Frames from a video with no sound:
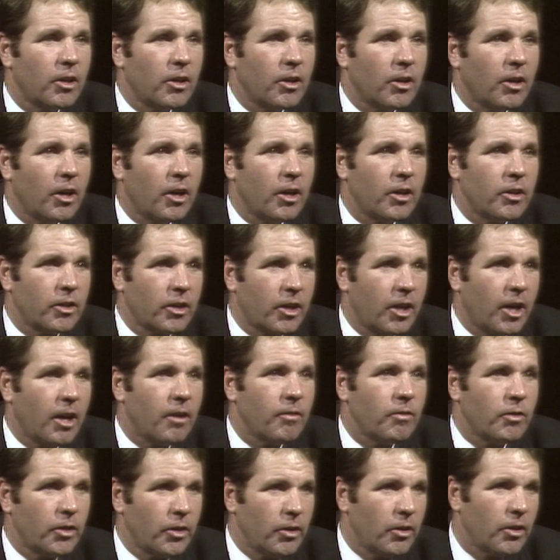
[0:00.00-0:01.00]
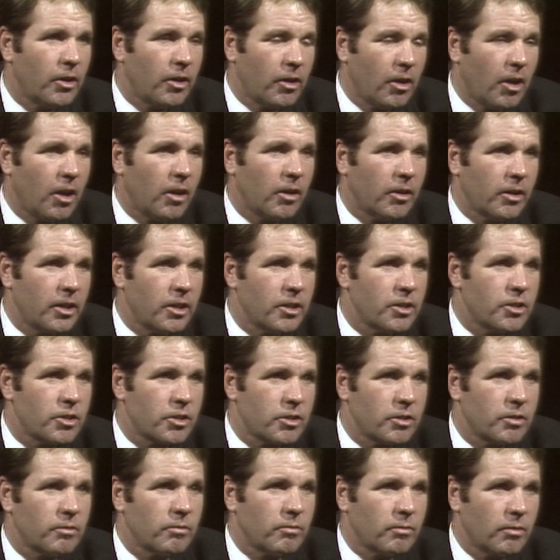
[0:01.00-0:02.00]
uh, the governor and all
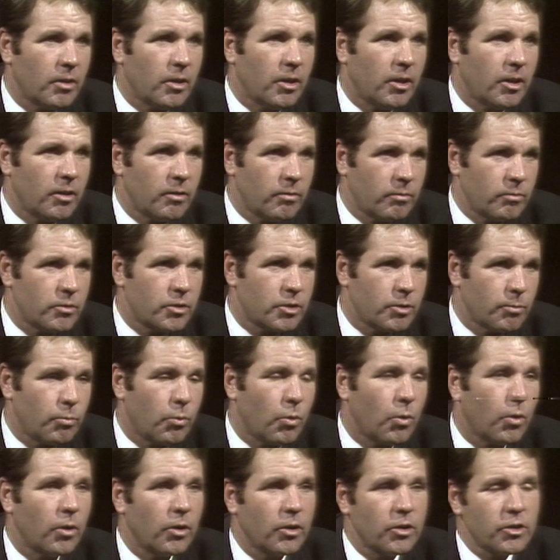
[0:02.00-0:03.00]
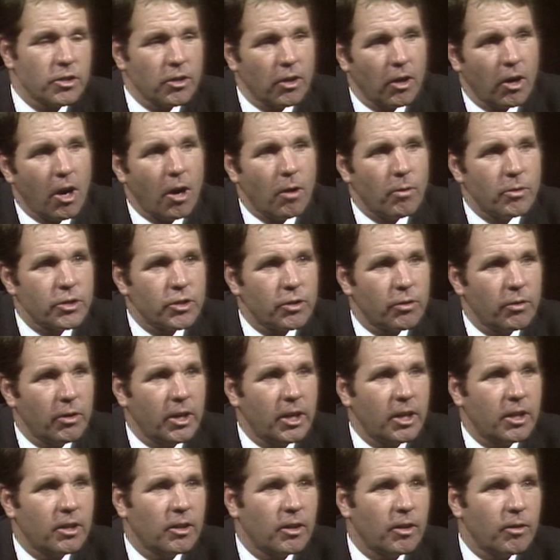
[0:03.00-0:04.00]
his uh, supporters are always
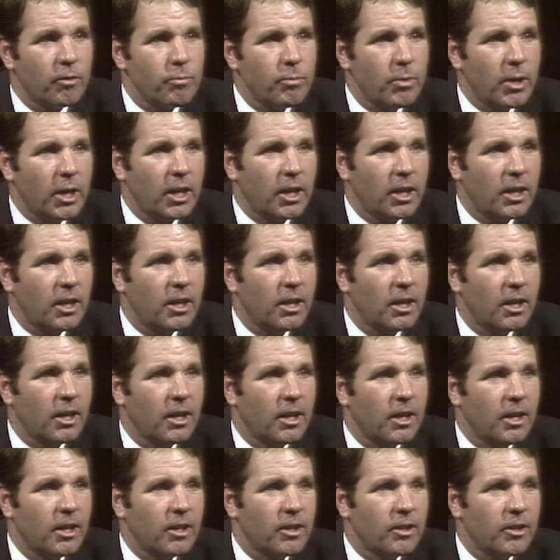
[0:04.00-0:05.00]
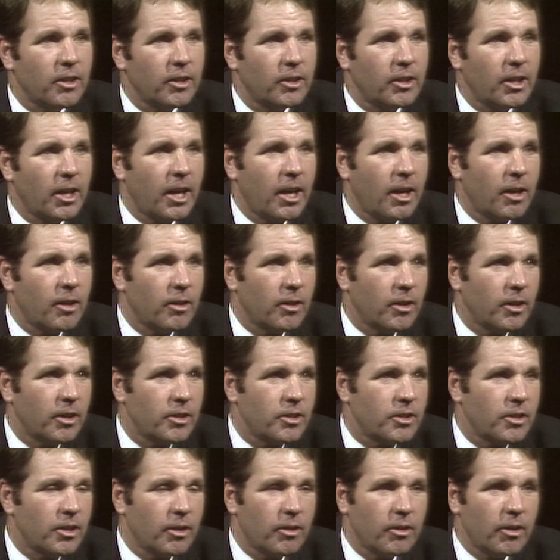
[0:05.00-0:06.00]
critical of me that they
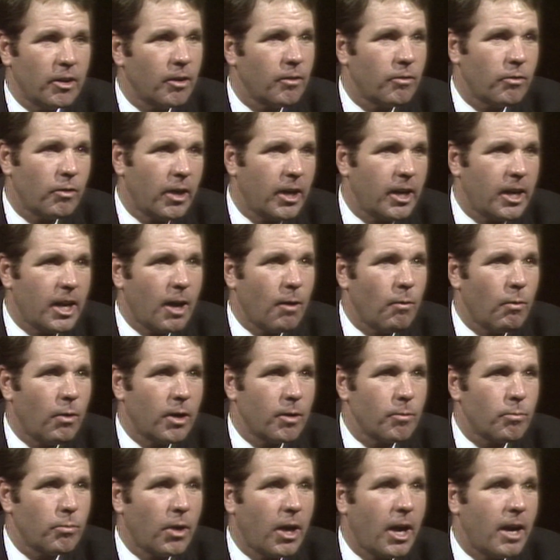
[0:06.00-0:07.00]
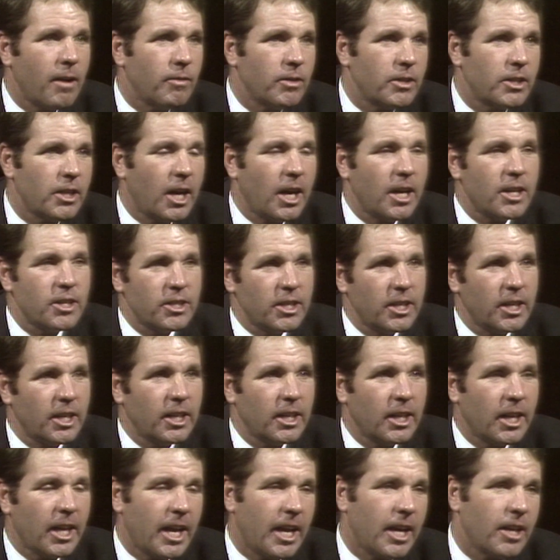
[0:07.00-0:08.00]
that uh, they're afraid I want to privatize any
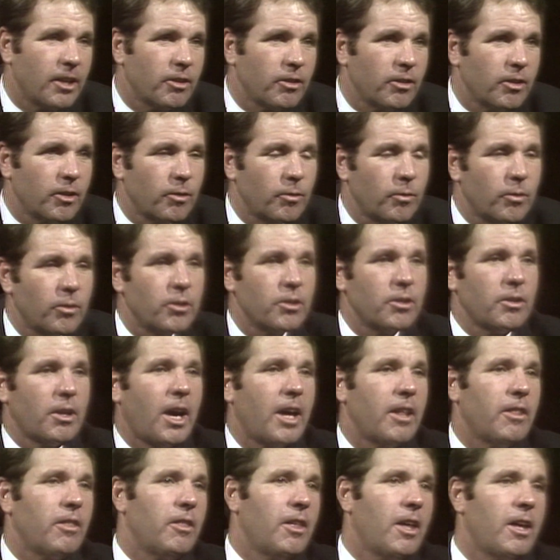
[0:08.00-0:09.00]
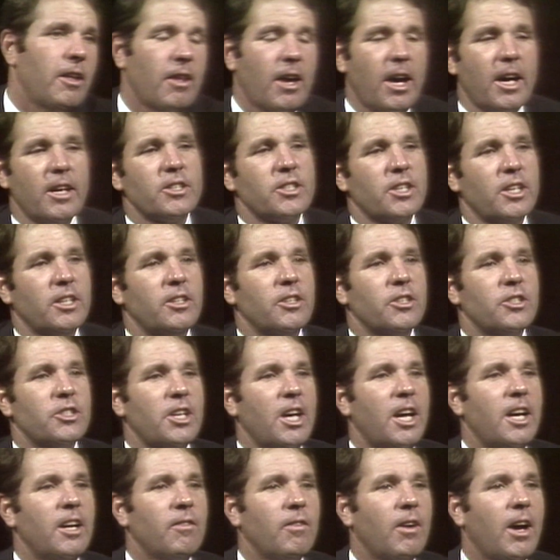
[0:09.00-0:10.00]
land, or that, I, they, I said the
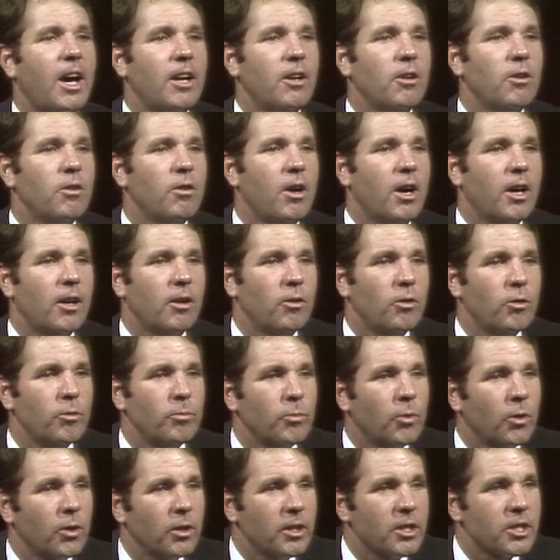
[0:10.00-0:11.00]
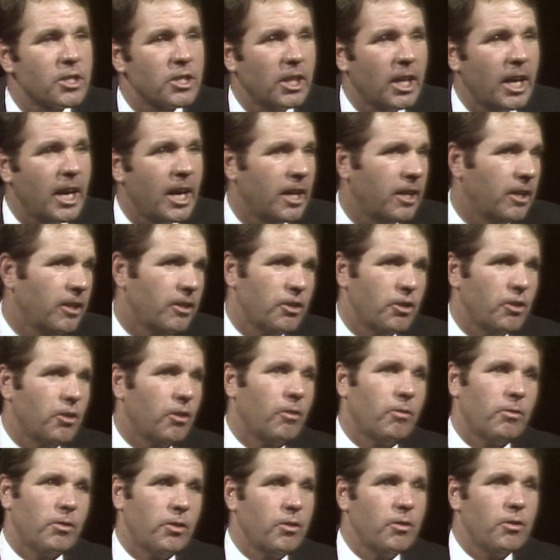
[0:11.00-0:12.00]
state of Idaho ought to own more of this land, and you
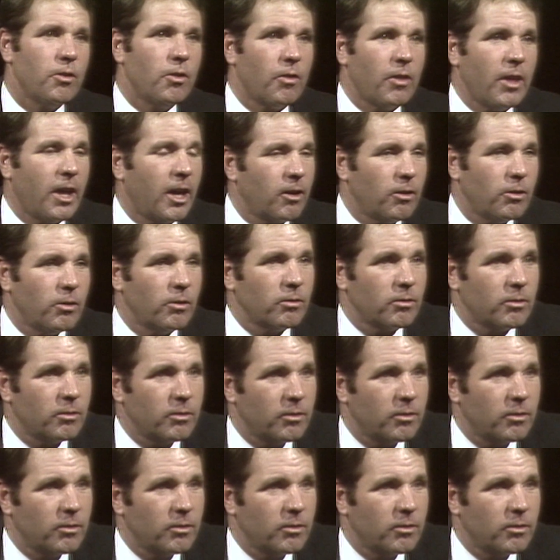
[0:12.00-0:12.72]
know you know that old